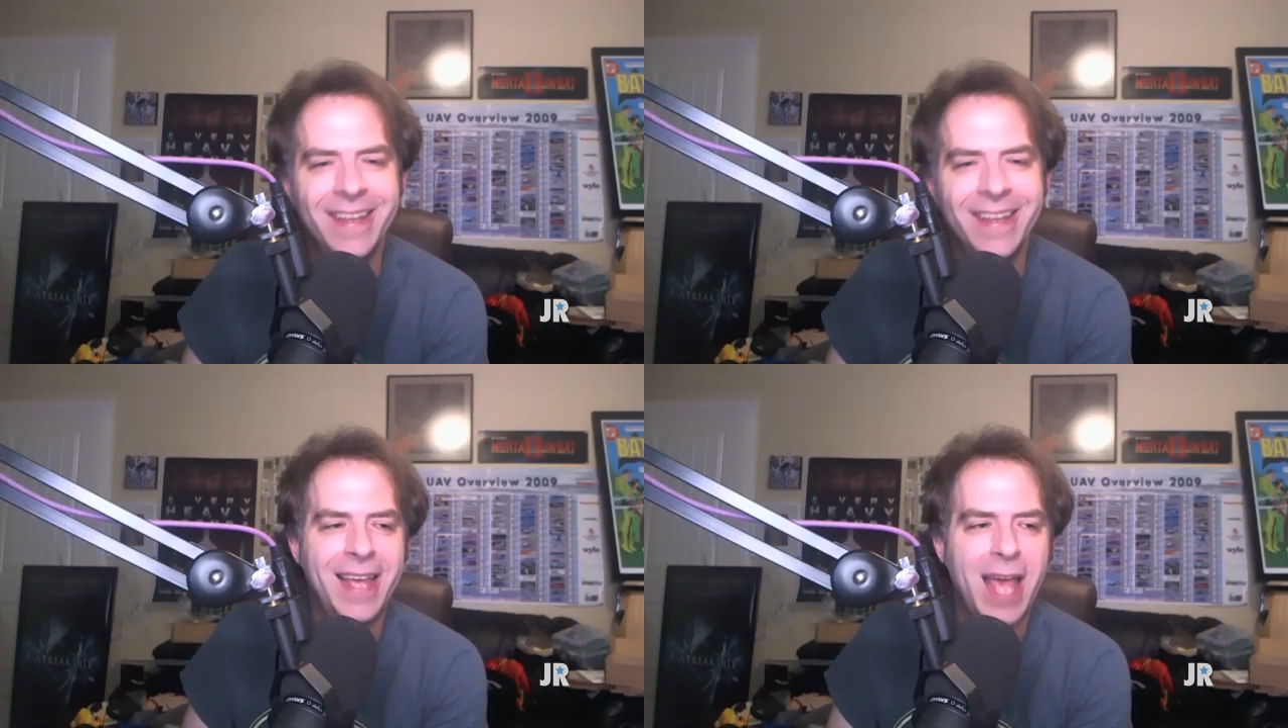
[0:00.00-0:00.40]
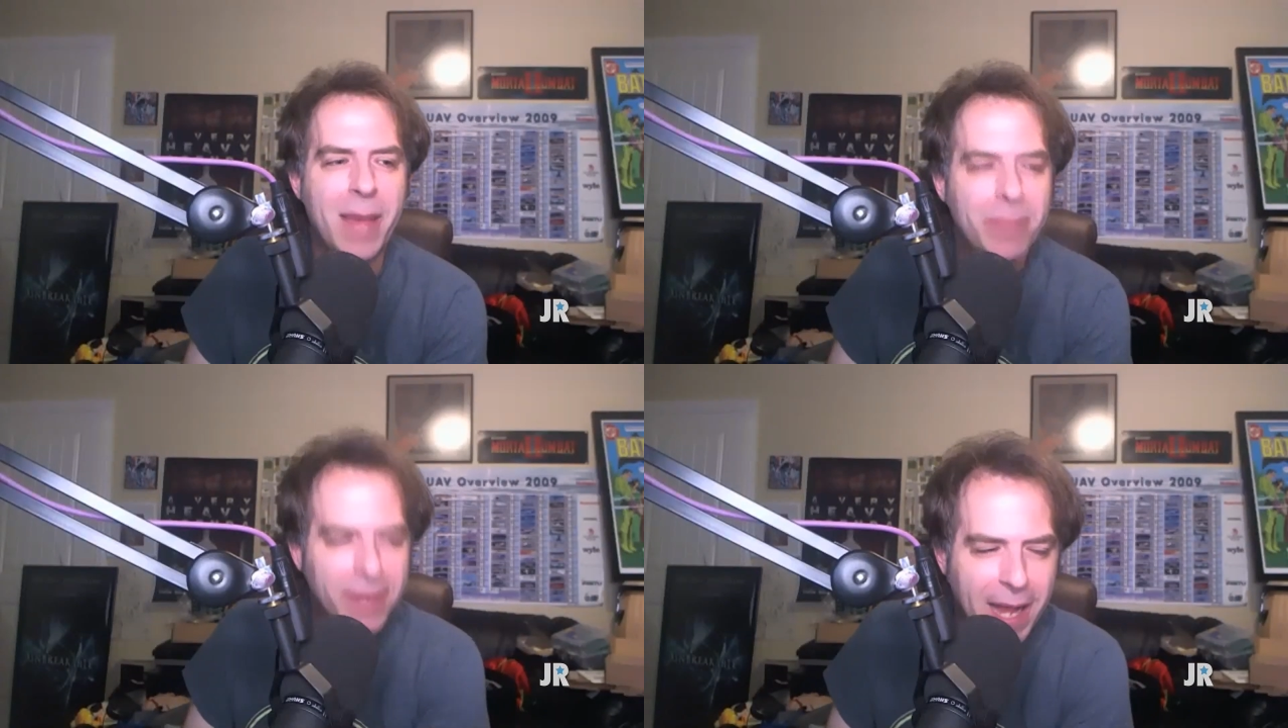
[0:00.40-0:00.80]

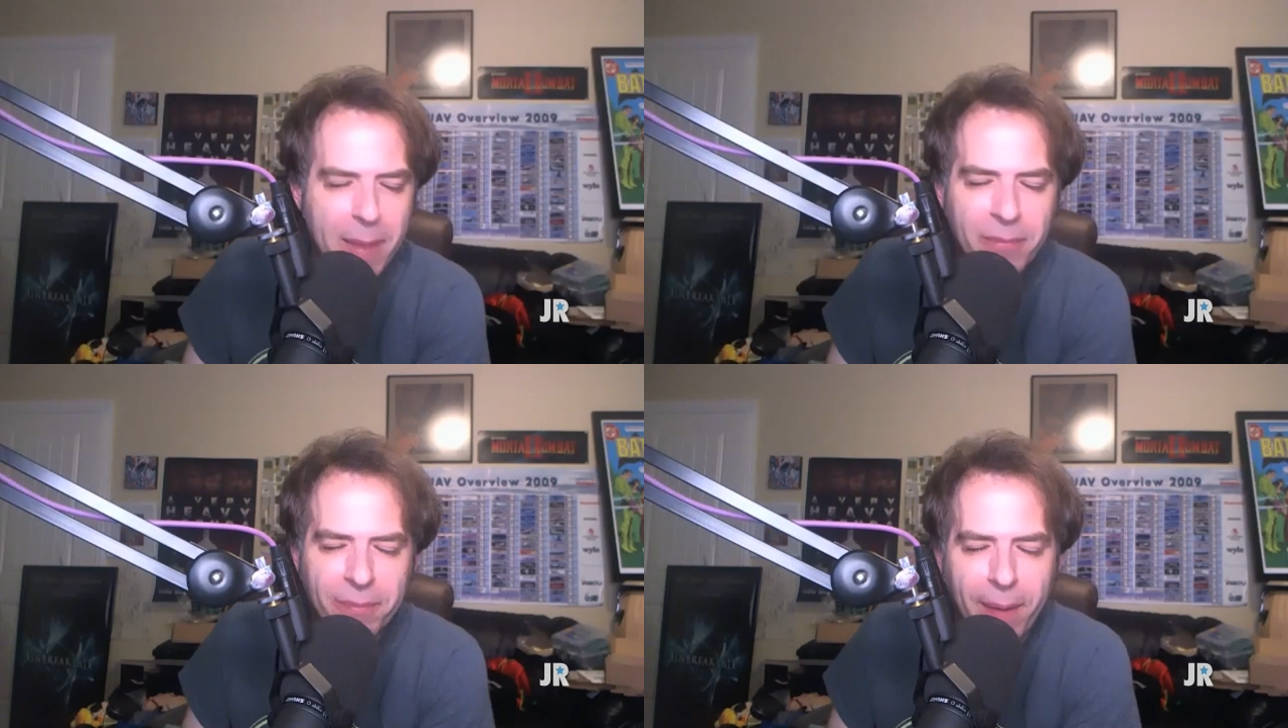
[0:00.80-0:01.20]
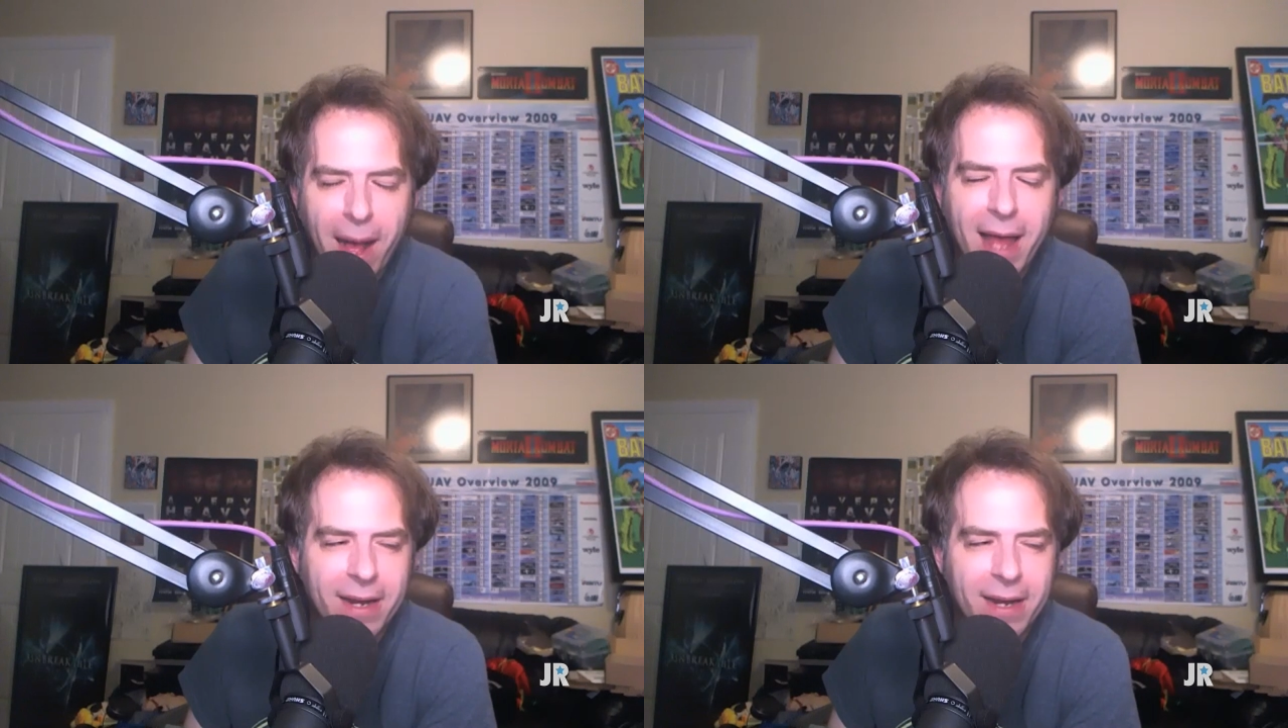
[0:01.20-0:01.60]
Epoch Times
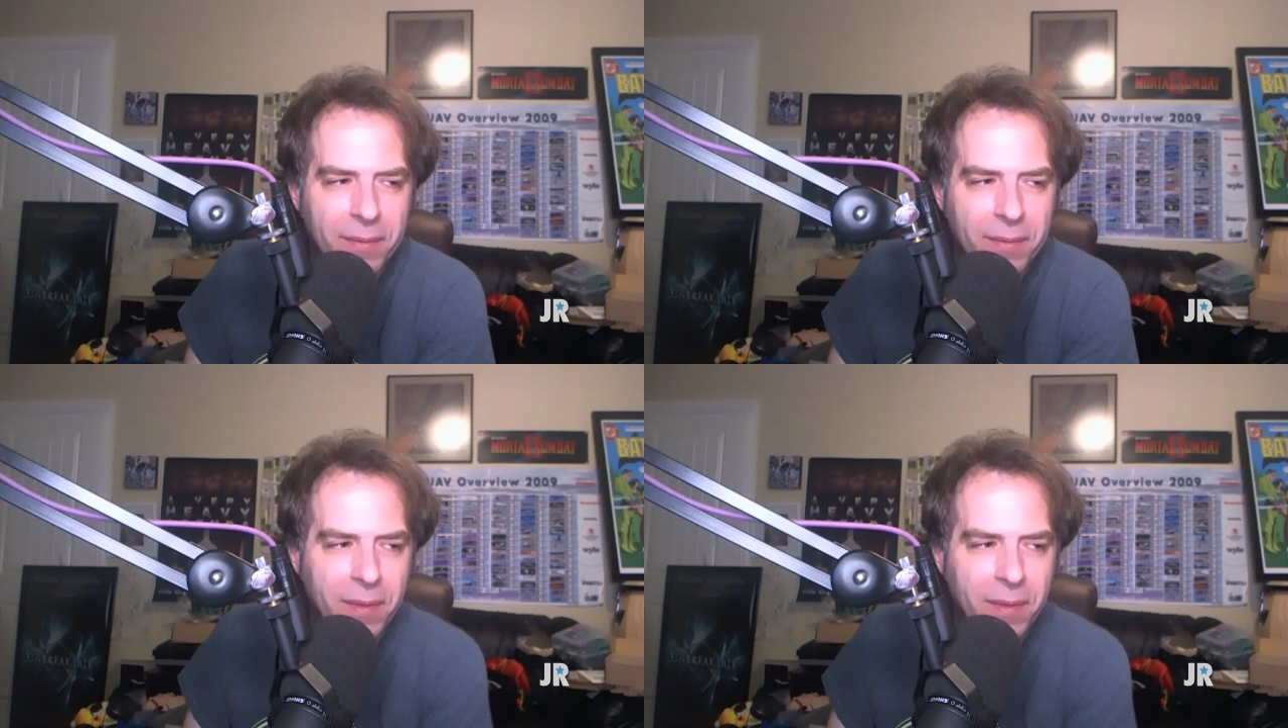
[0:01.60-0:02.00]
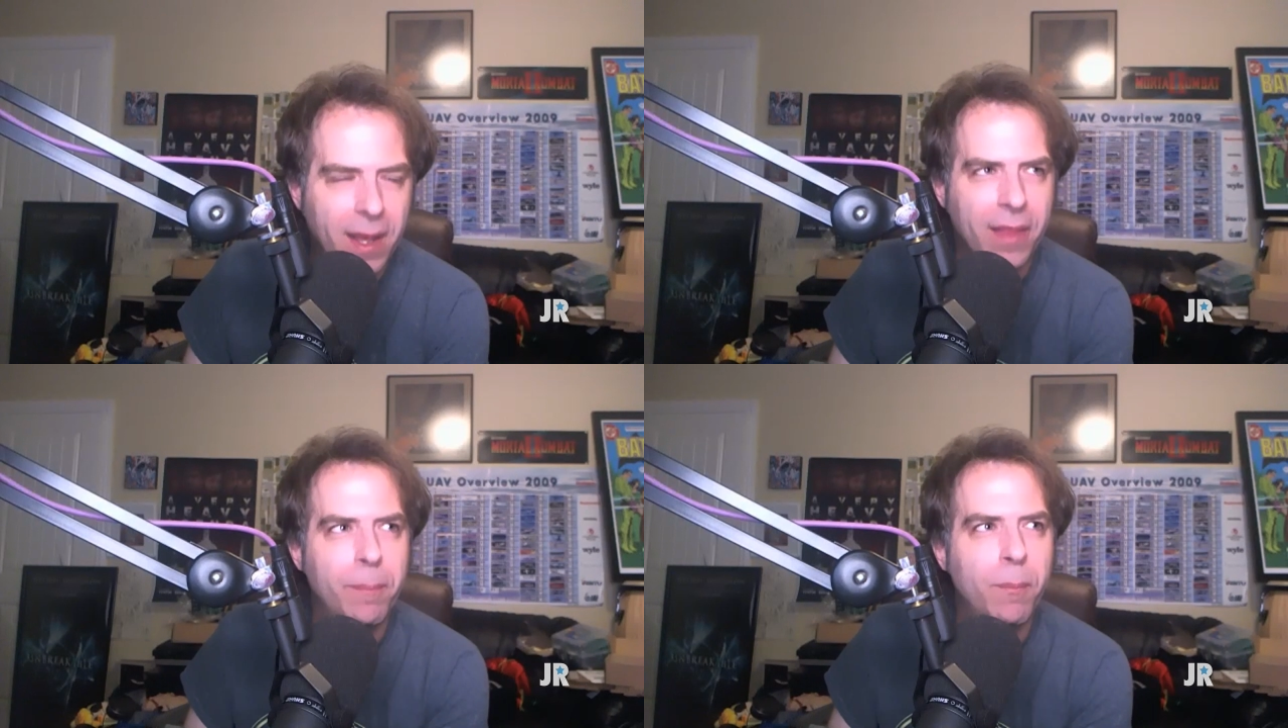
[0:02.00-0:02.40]
bought
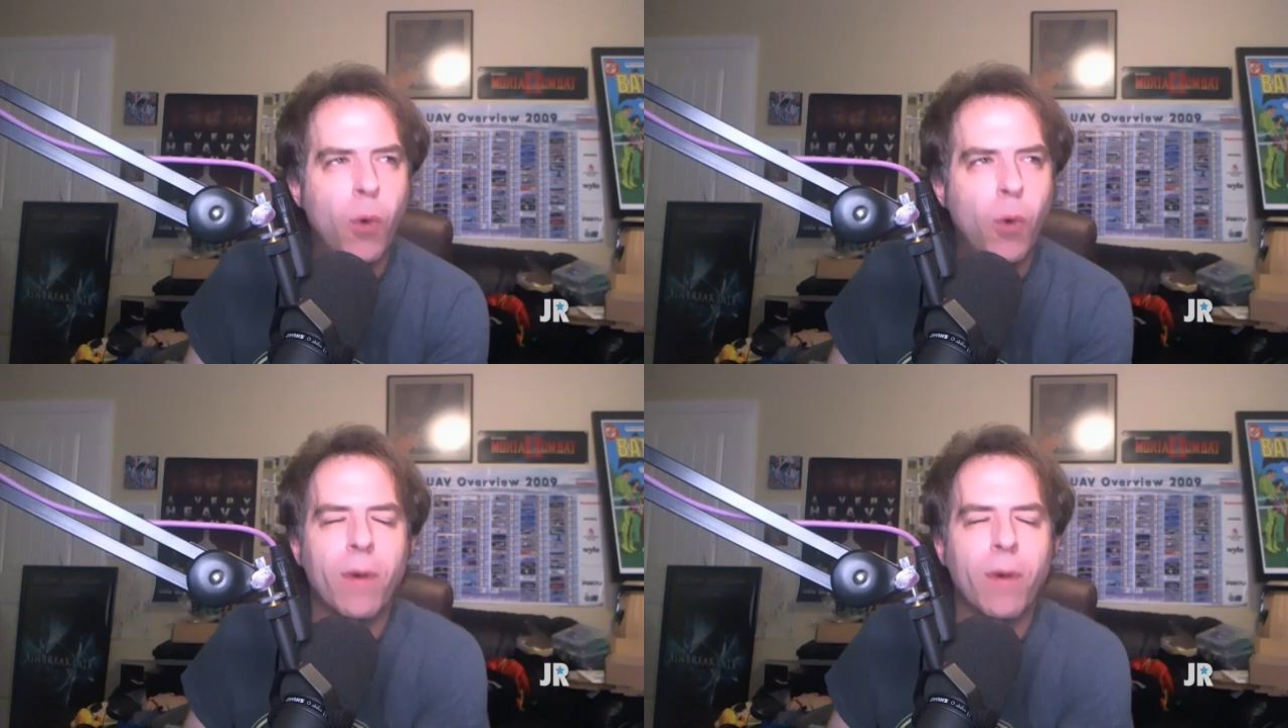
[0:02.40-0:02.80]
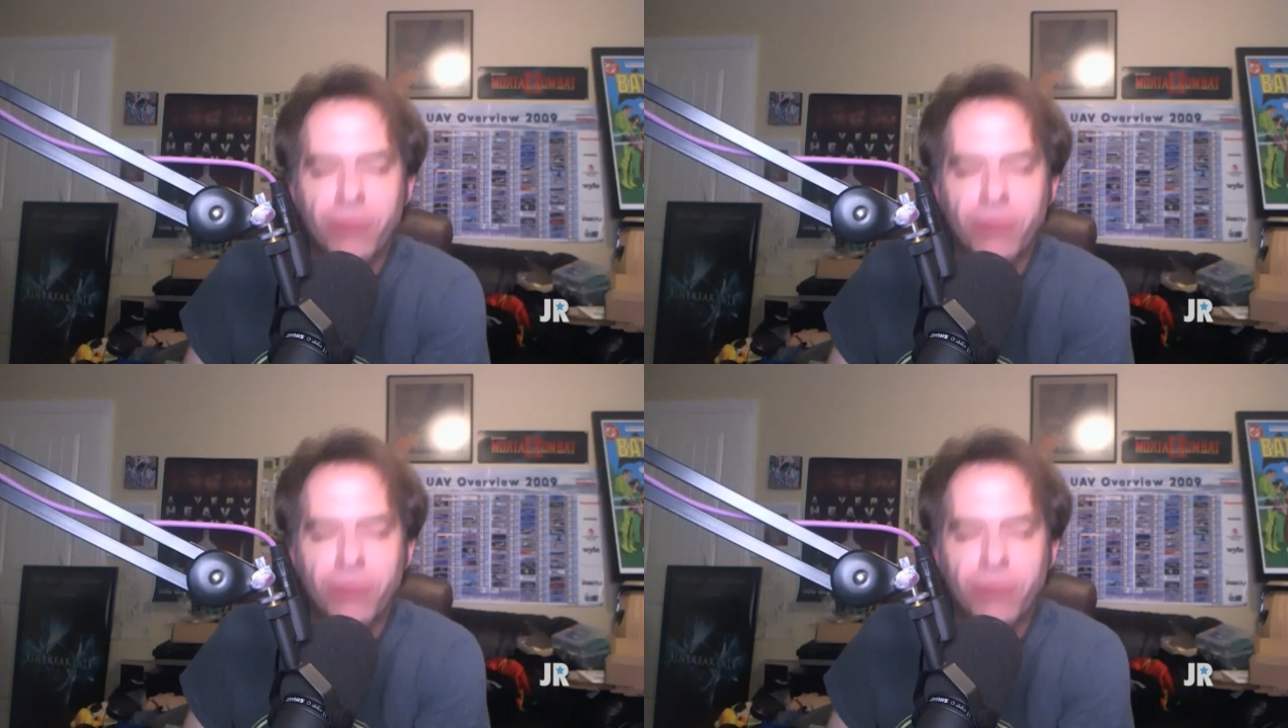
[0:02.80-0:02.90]
the more of